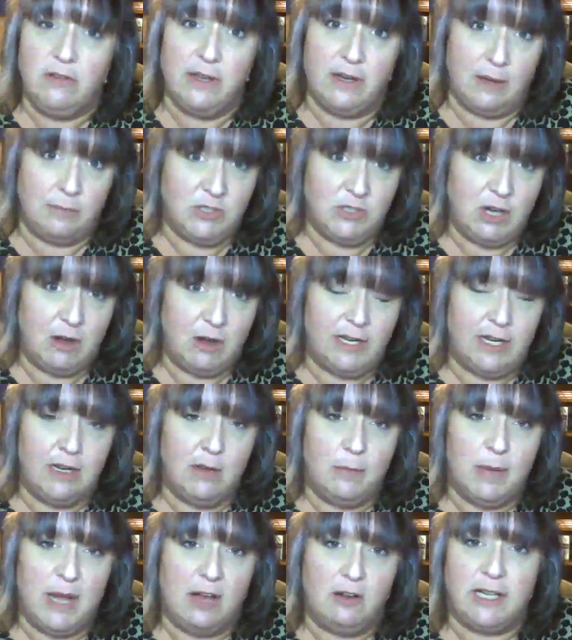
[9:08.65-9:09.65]
that I'm talking
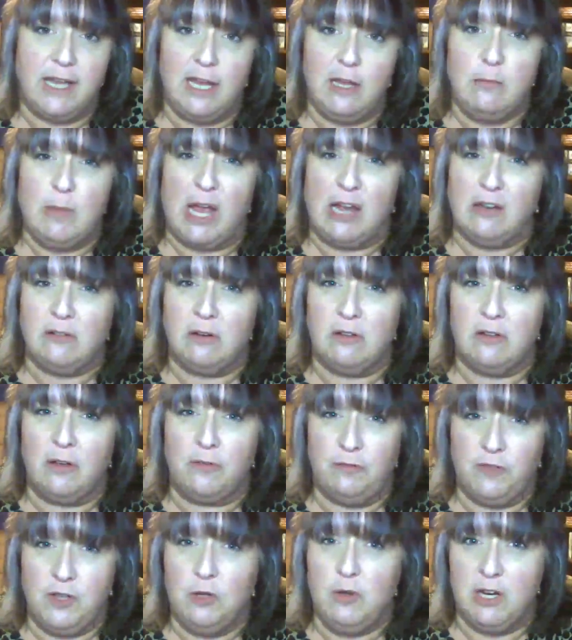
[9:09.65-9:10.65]
about came out a
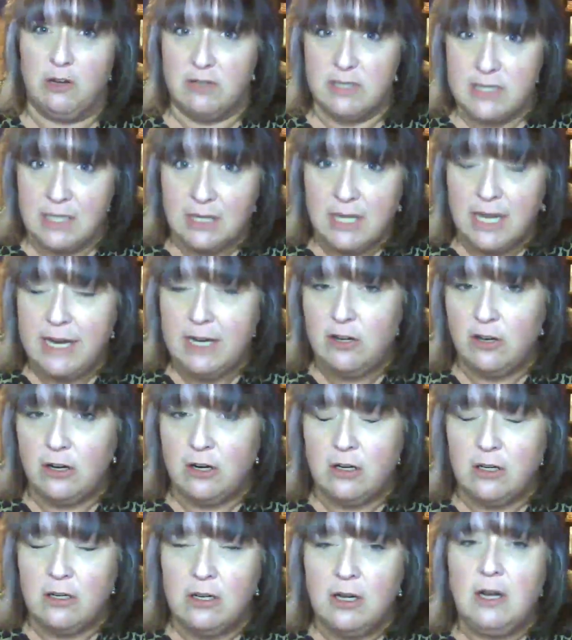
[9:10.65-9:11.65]
few years
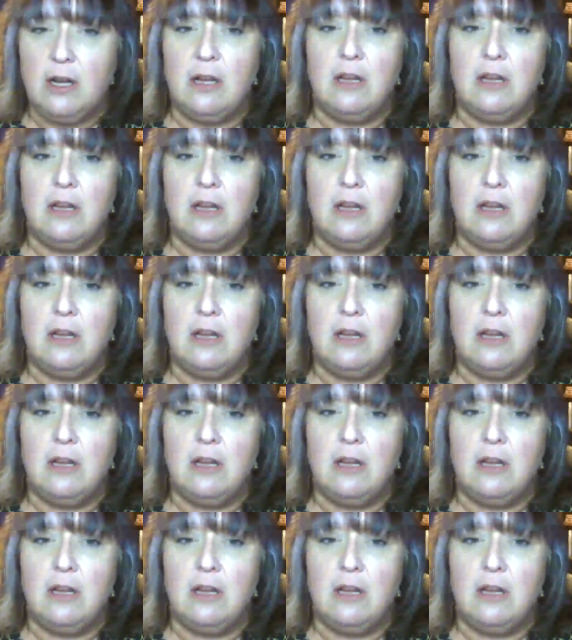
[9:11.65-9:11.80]
later.